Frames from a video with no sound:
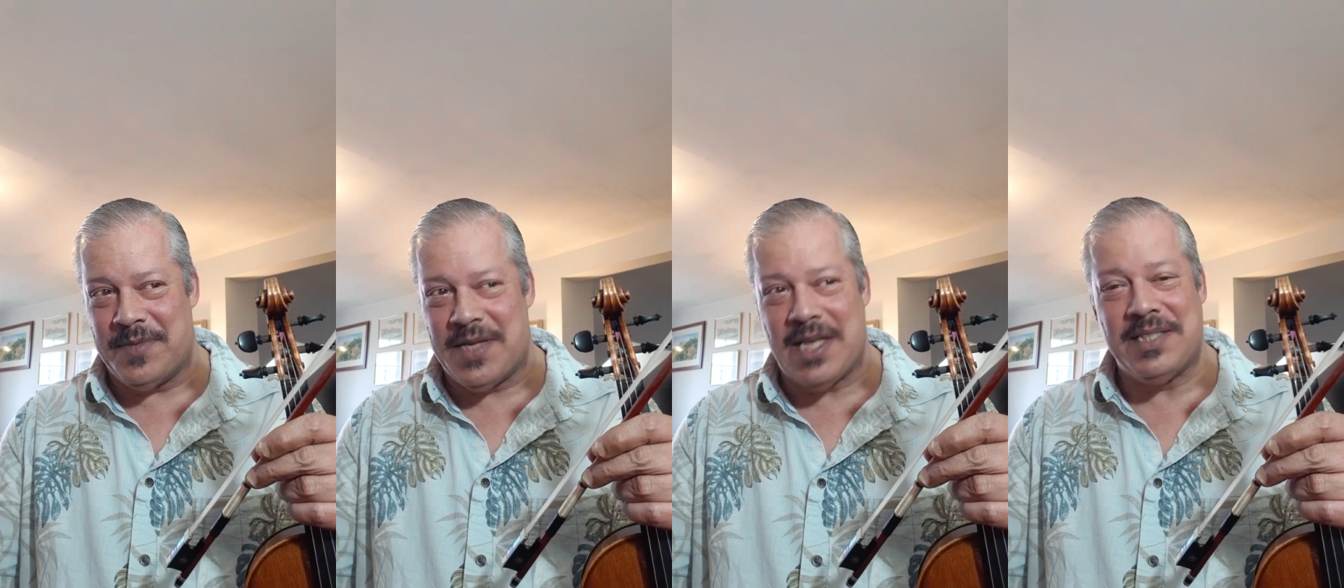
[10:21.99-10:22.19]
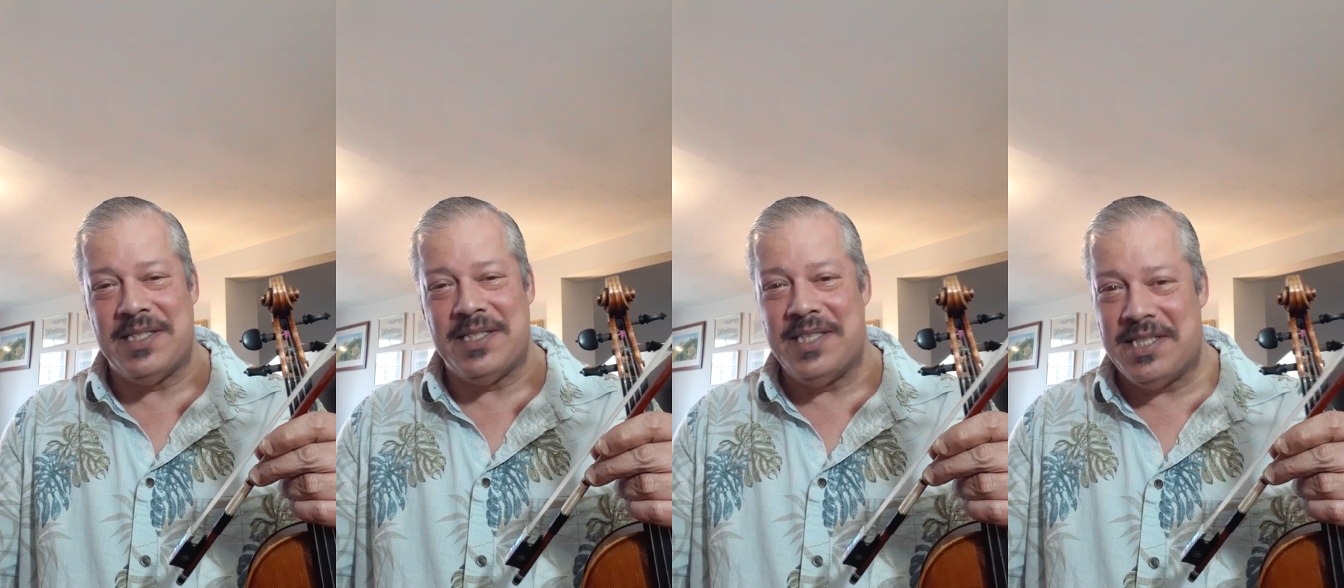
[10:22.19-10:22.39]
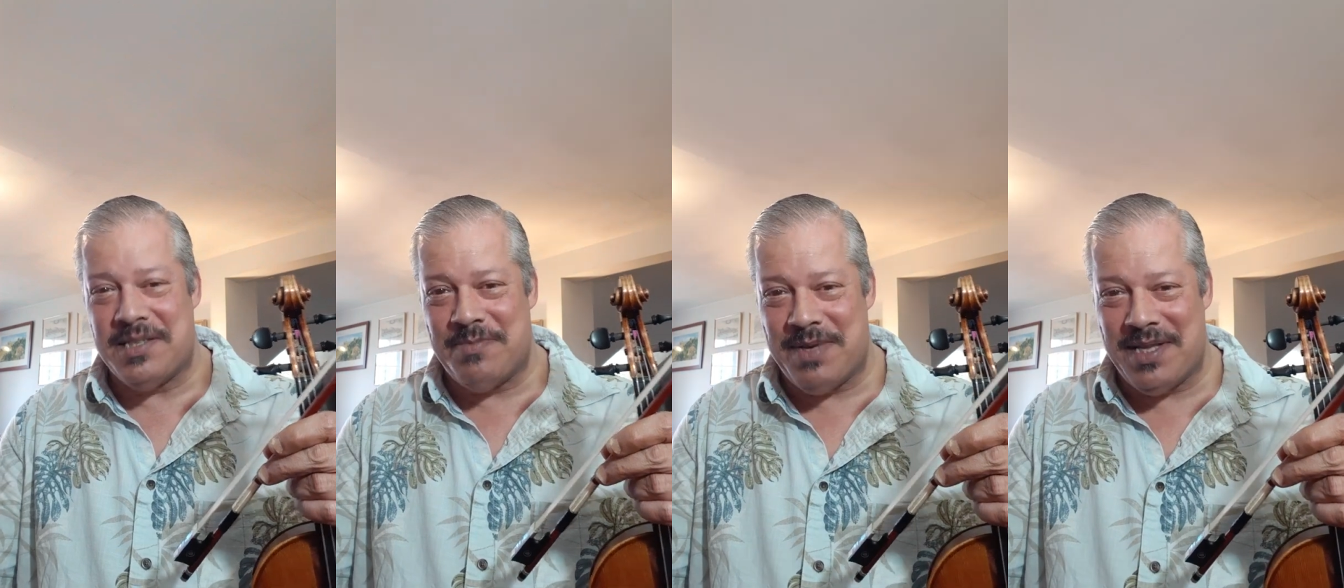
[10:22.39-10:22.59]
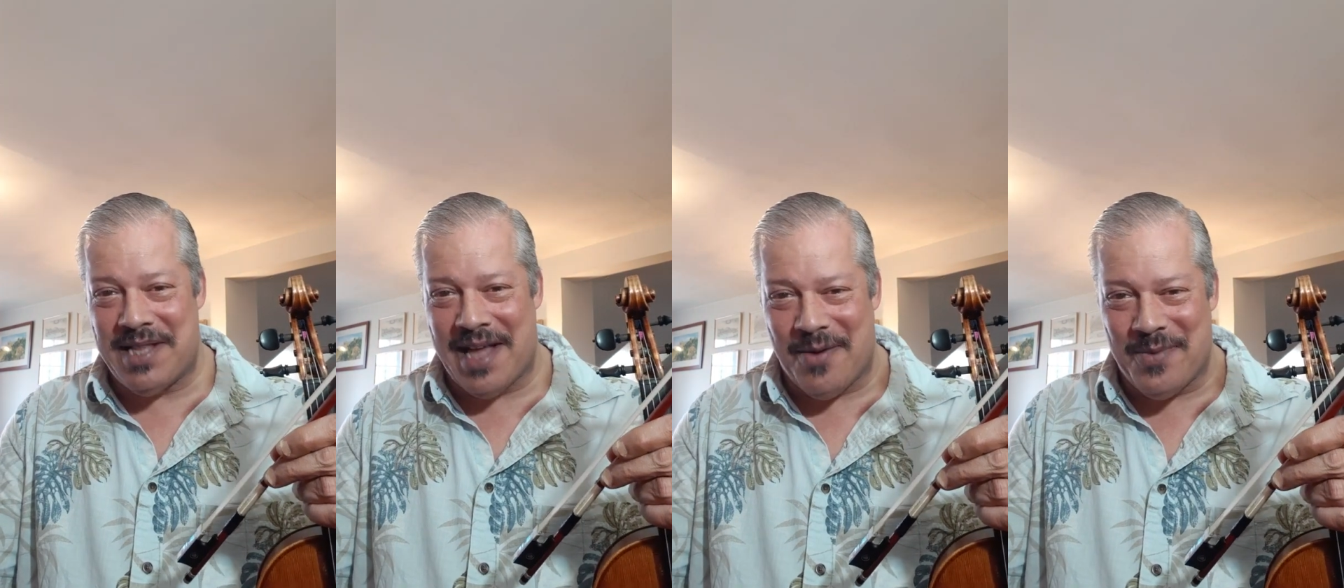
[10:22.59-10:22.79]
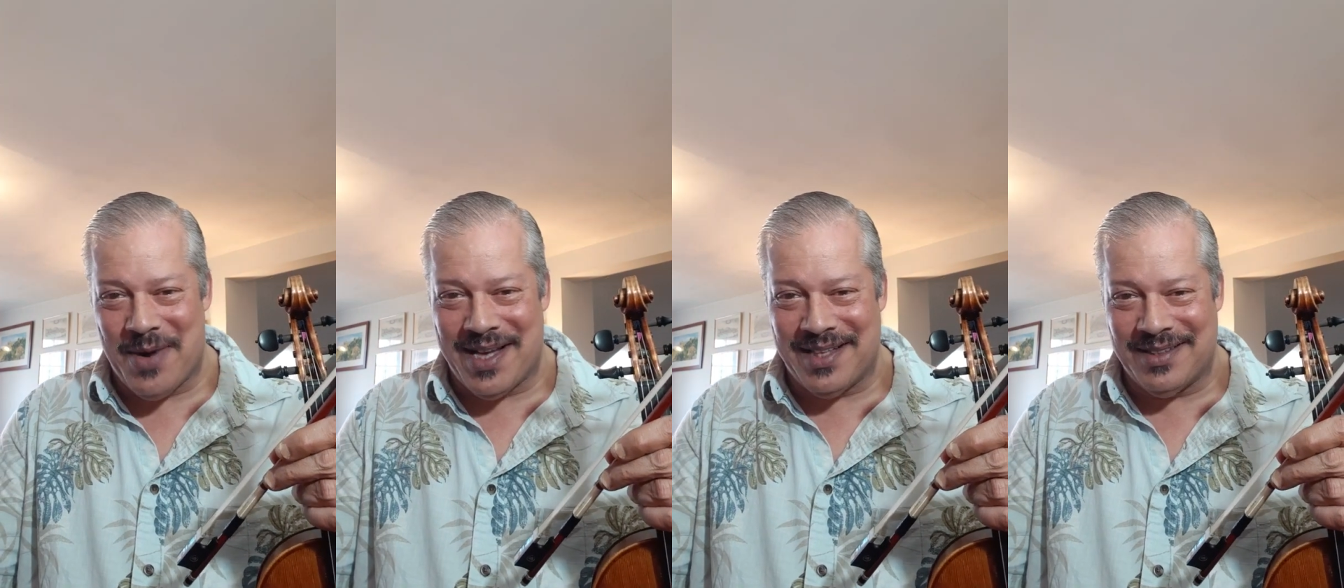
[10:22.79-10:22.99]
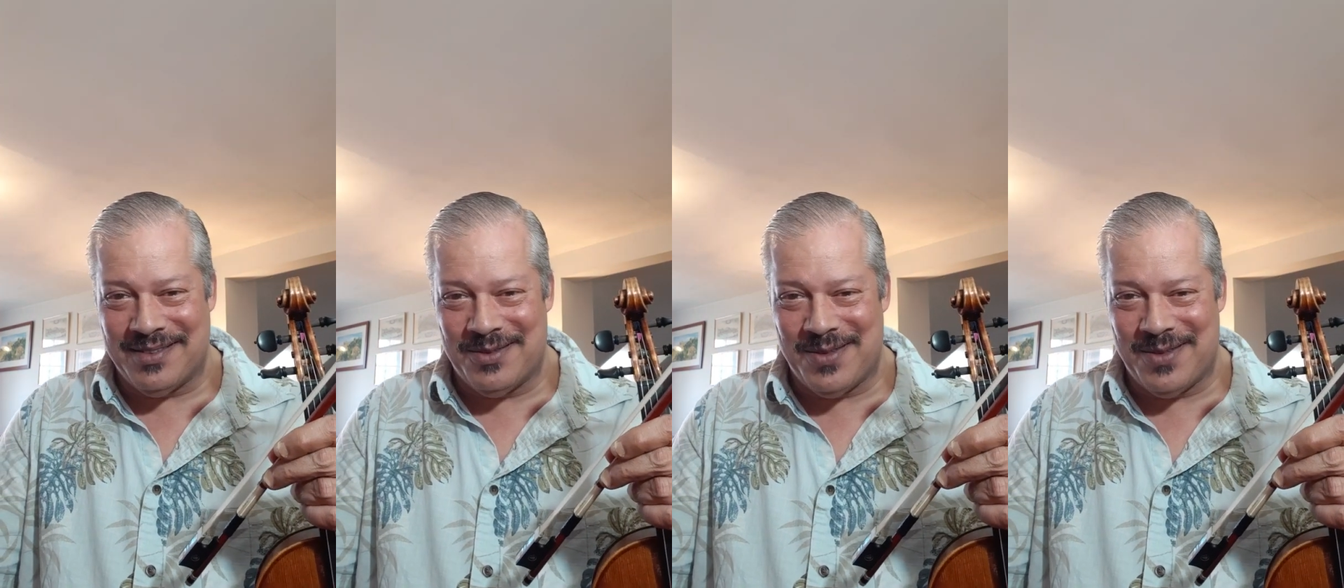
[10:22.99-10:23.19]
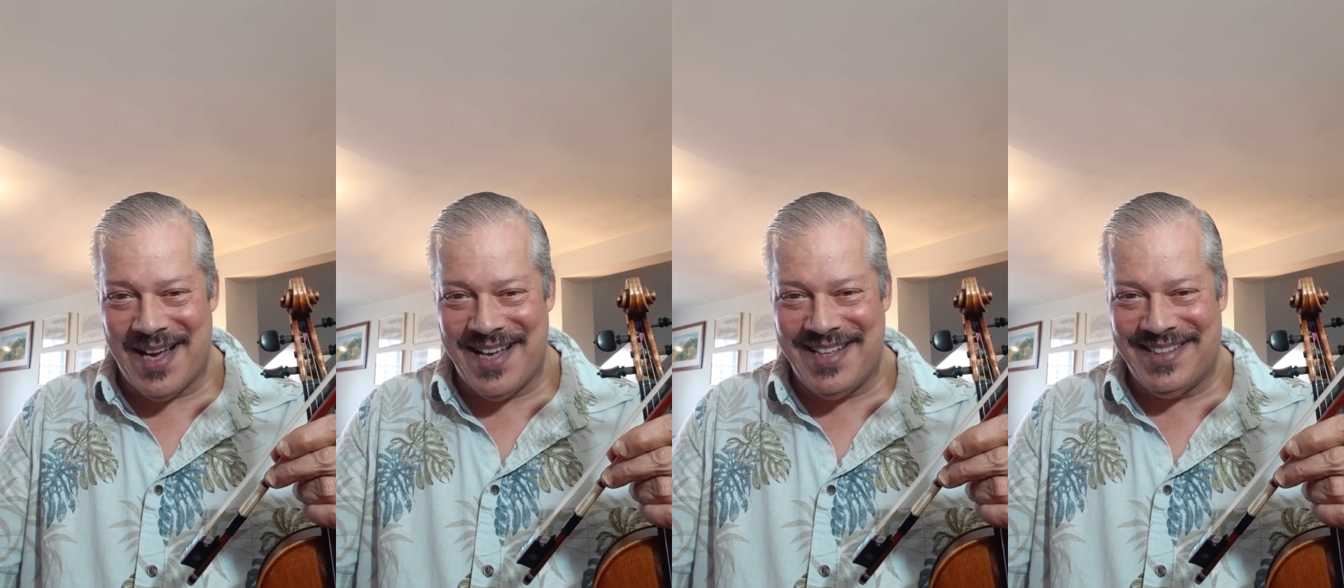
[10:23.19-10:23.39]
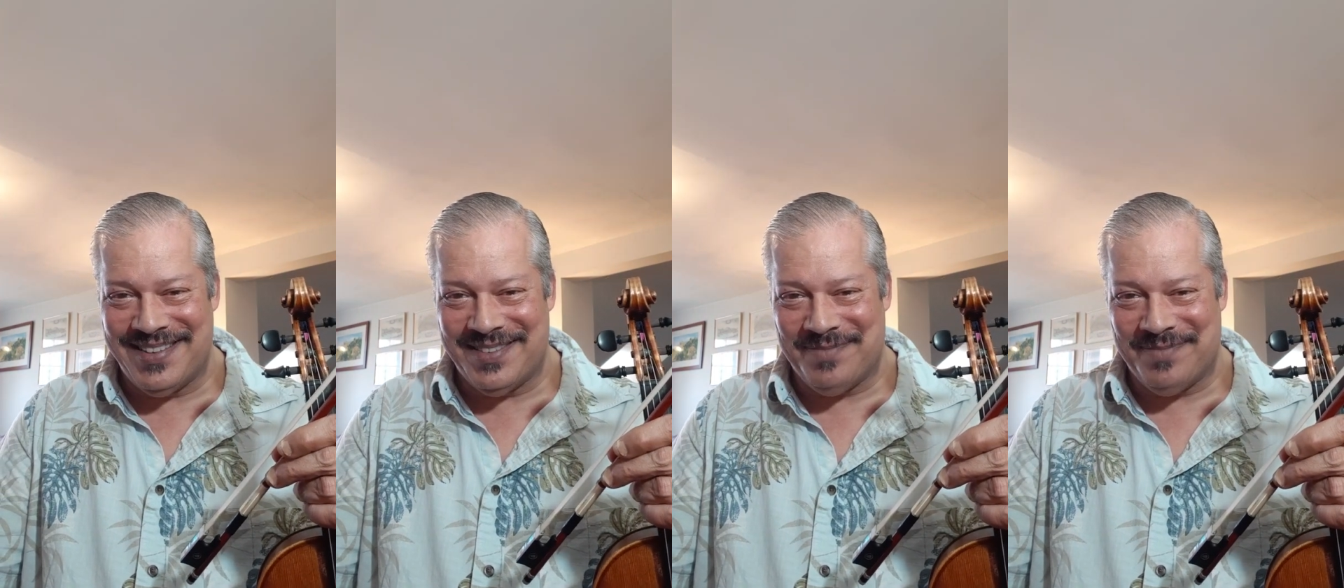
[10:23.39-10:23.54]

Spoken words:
doesn't need to be that way, right?